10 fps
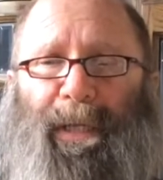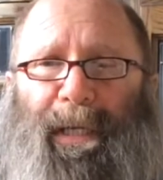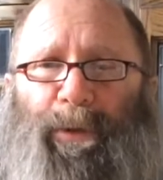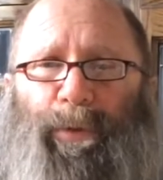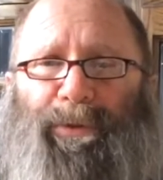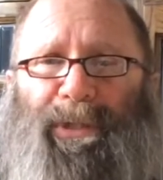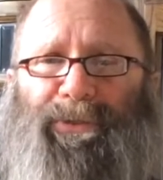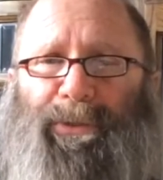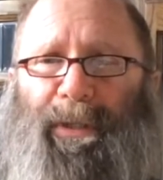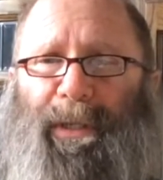equal
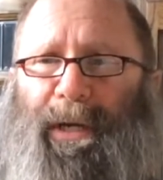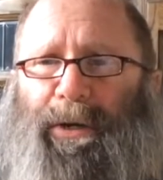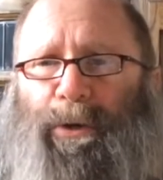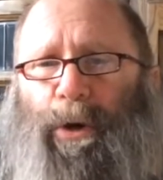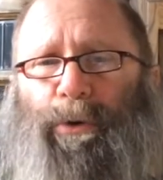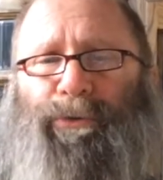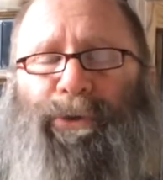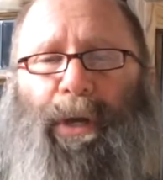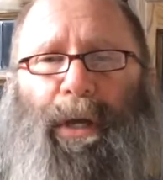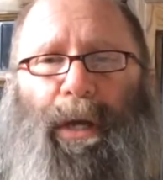distant letter
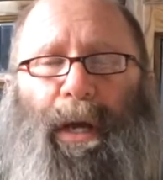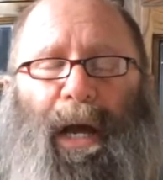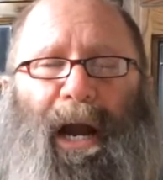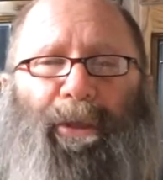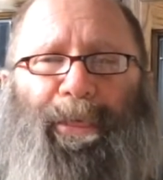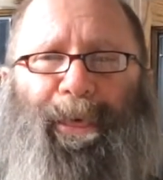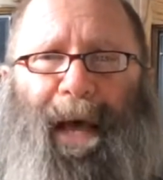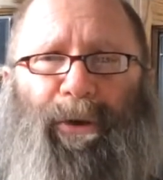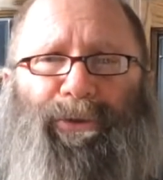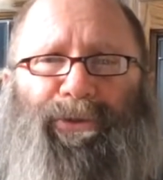codes are
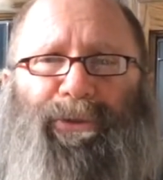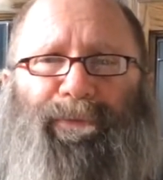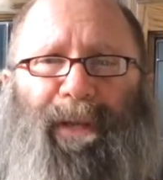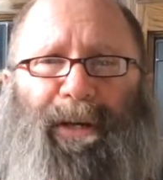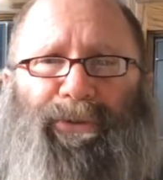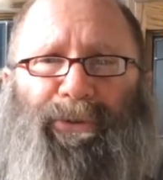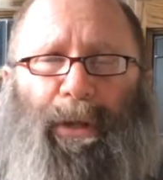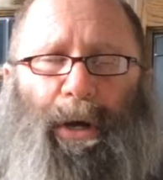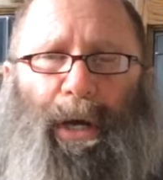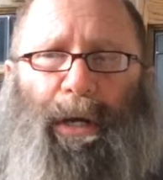thousands of letters
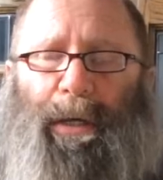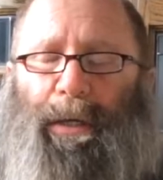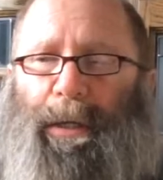long.